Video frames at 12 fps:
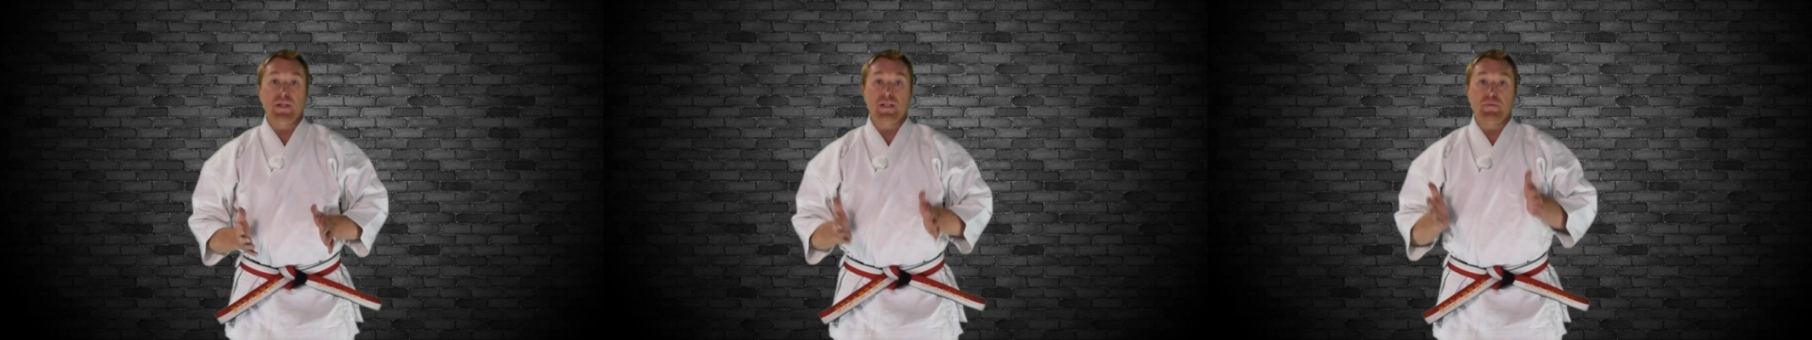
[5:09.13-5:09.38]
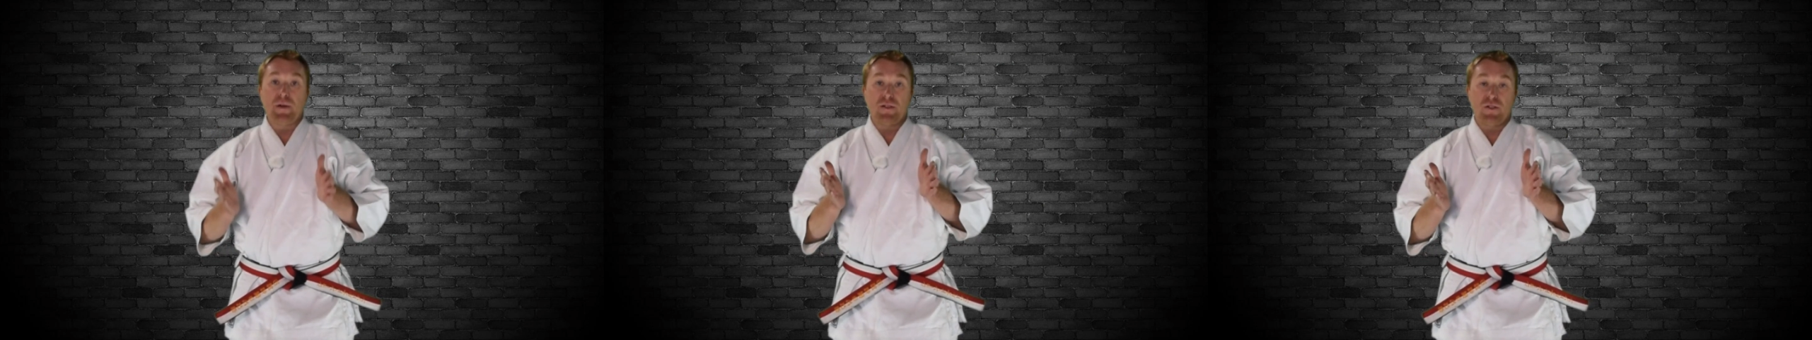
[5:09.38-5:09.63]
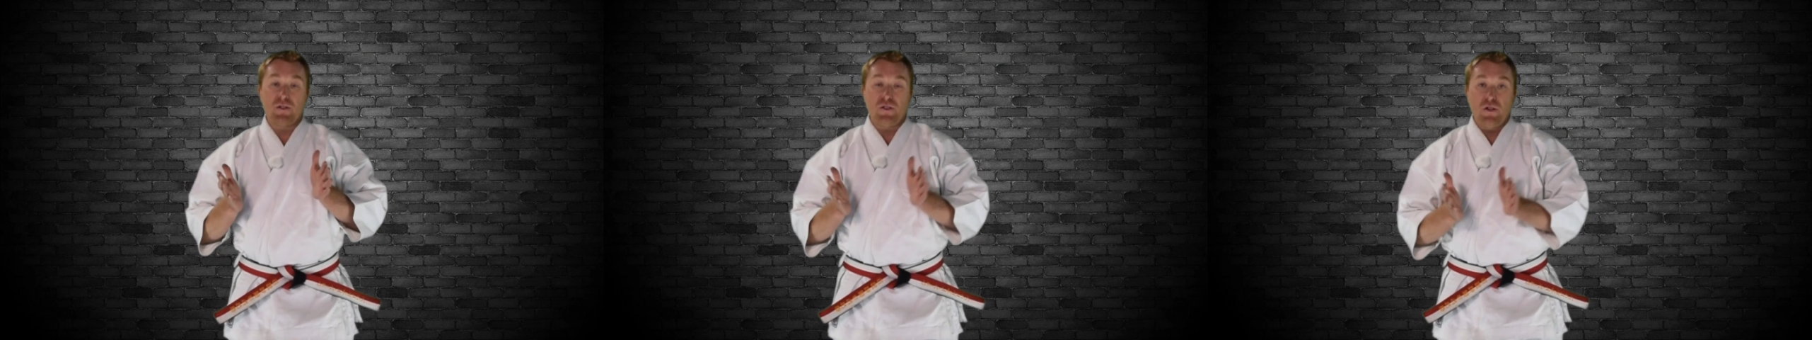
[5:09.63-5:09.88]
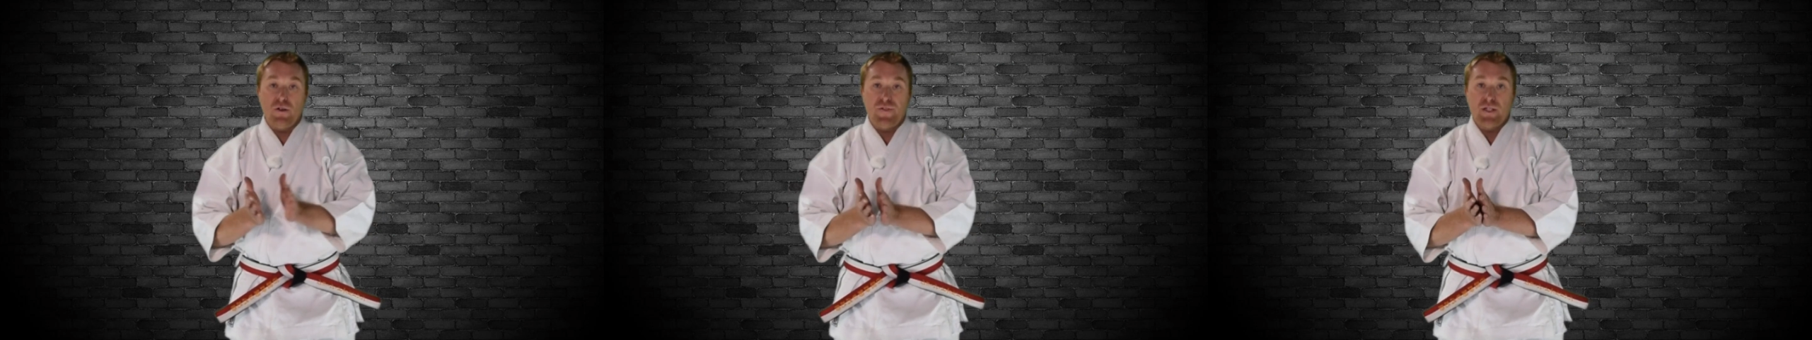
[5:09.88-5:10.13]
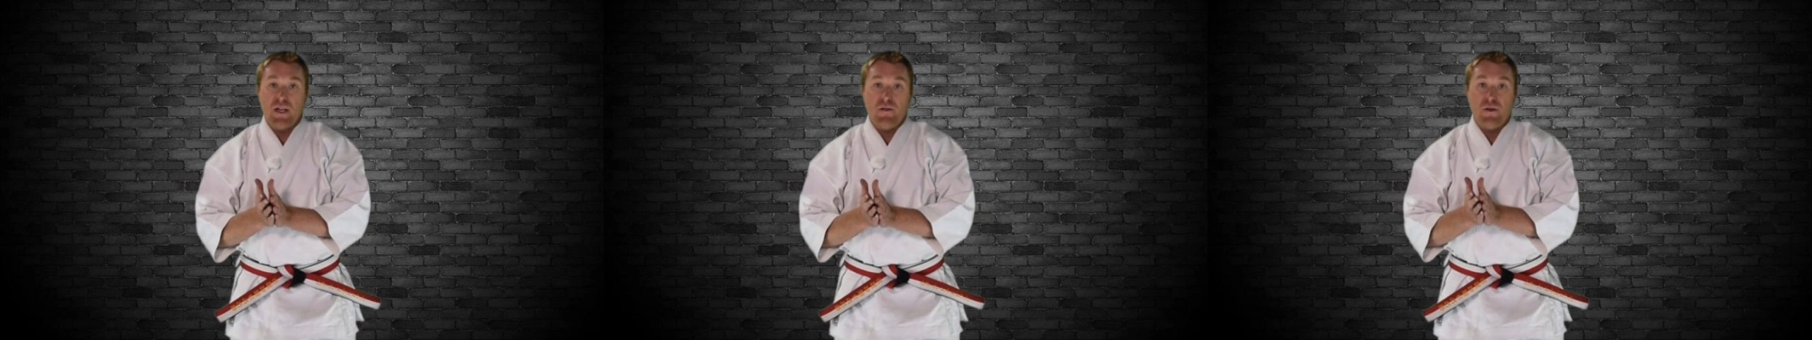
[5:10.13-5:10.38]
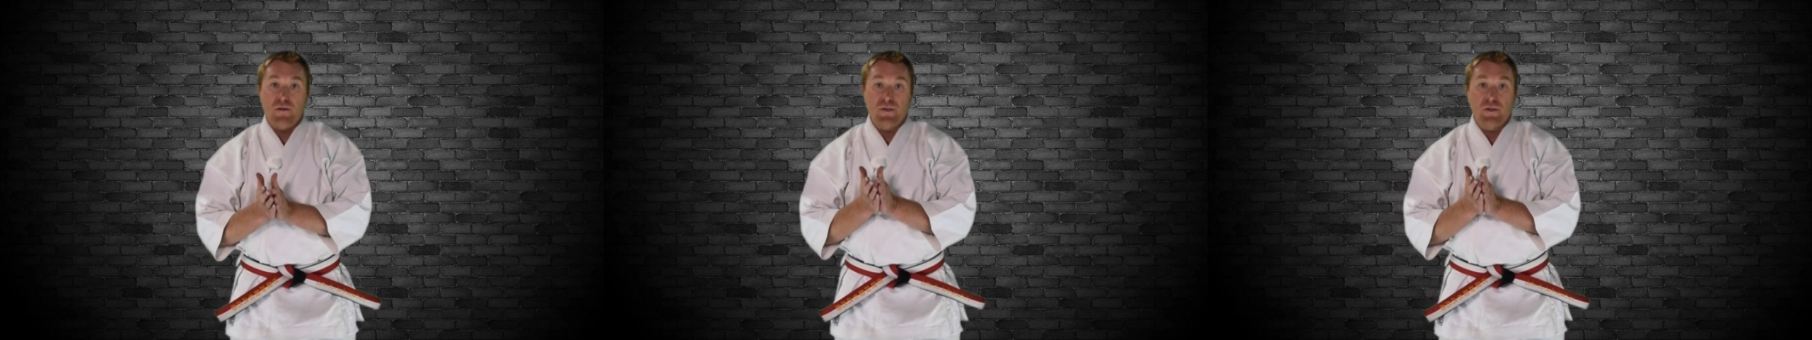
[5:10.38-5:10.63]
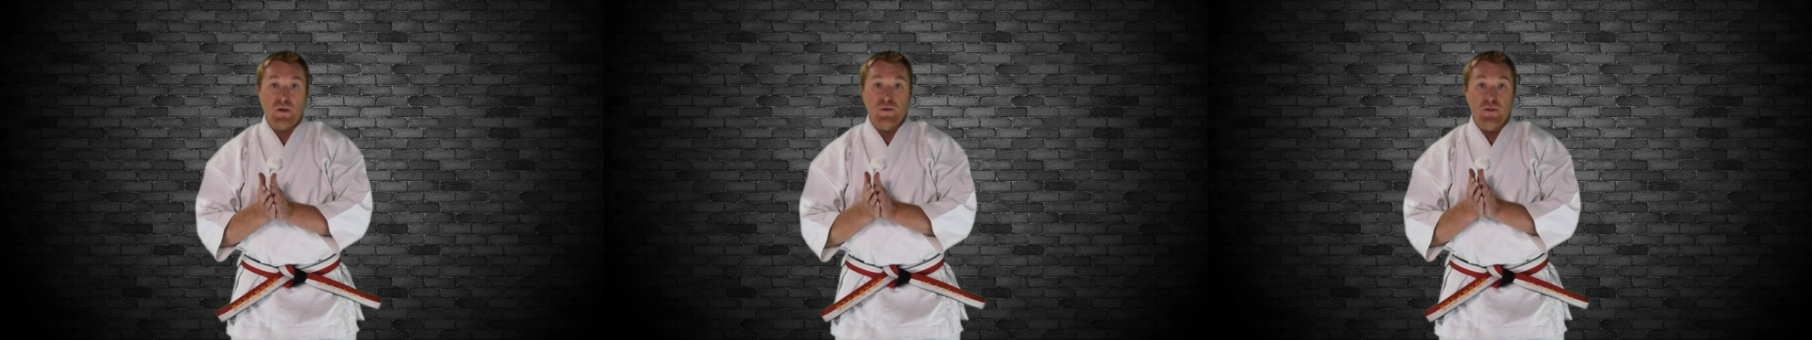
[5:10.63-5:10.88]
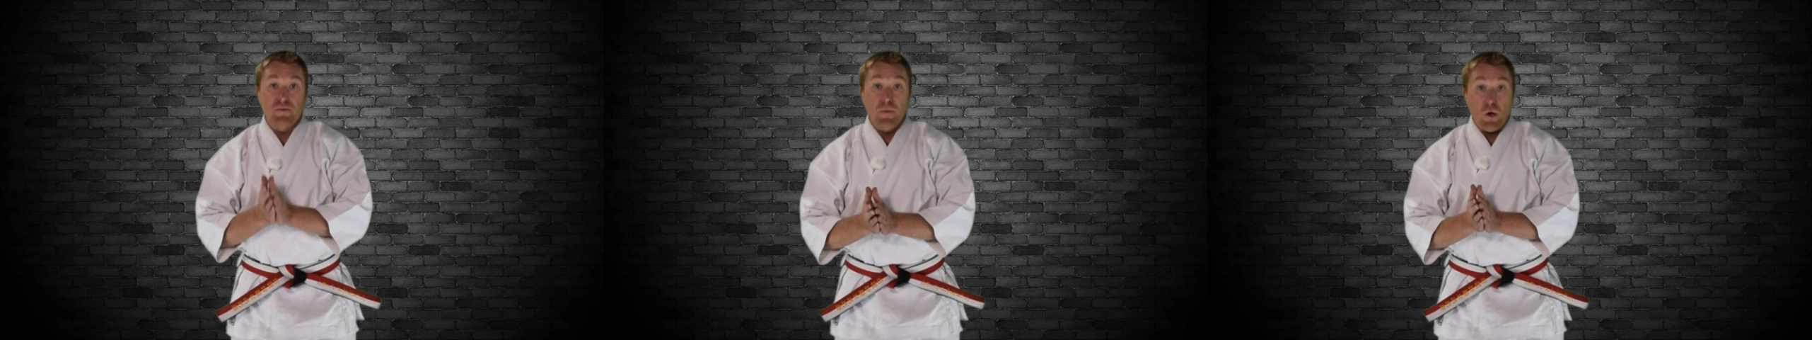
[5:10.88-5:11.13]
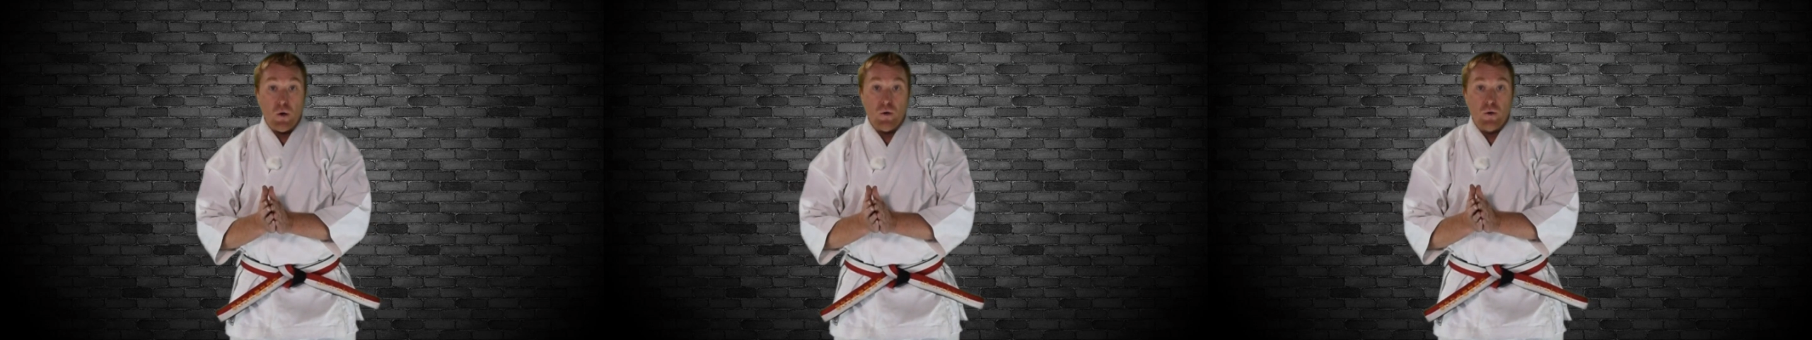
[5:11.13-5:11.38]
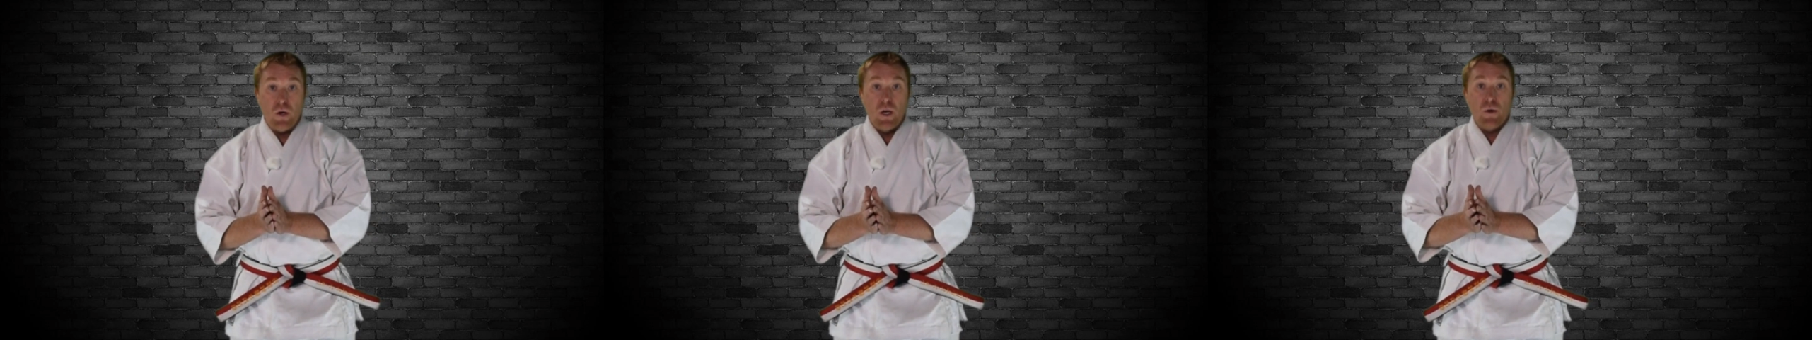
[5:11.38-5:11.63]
is because the surface area is so small,